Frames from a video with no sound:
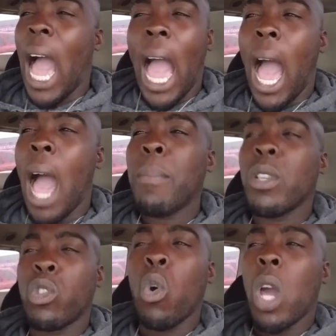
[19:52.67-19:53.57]
I'm
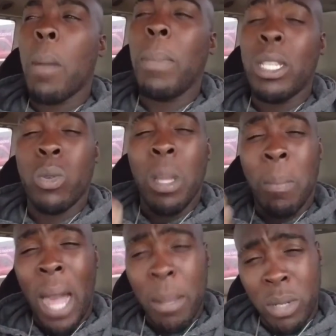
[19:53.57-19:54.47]
just going on based what the
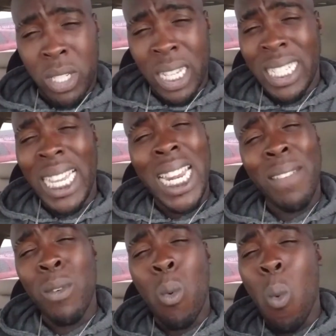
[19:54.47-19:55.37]
Bible says. He didn't
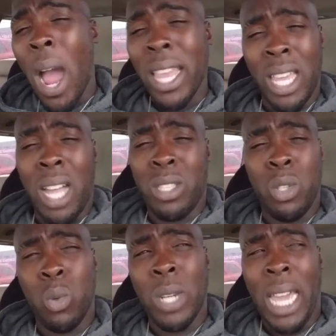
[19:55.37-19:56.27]
even want y'all to
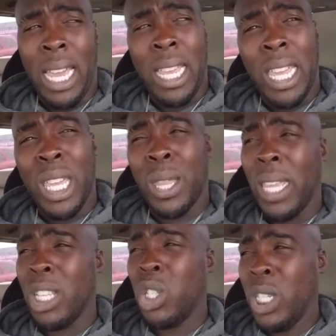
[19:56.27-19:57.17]
do that. You
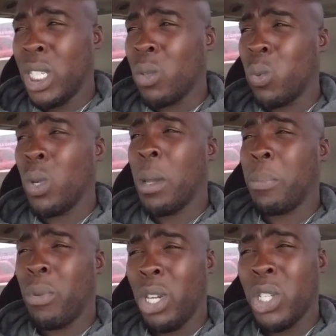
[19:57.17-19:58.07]
think Jesus would
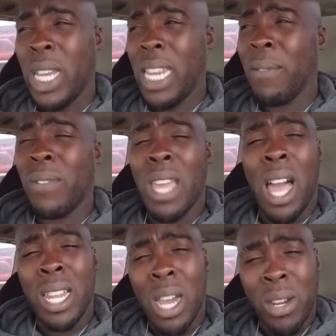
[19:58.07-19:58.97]
appreciate if
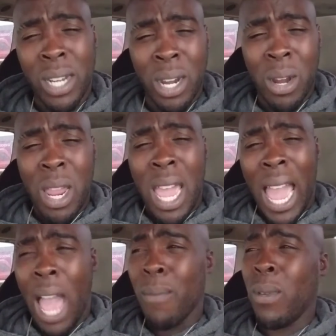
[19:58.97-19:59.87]
y'all out there
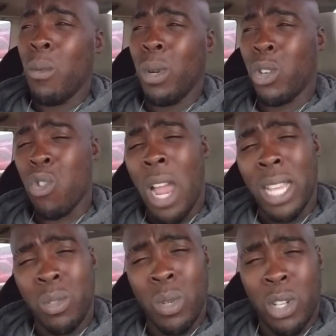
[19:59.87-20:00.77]
having with
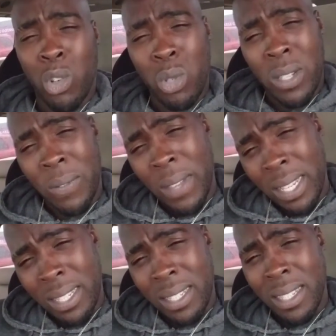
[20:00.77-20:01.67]
cross with a
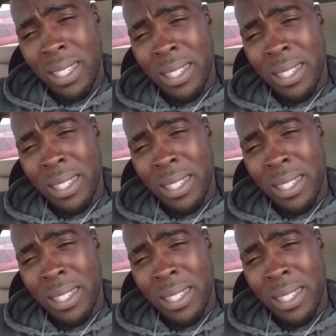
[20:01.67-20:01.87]
crucifix?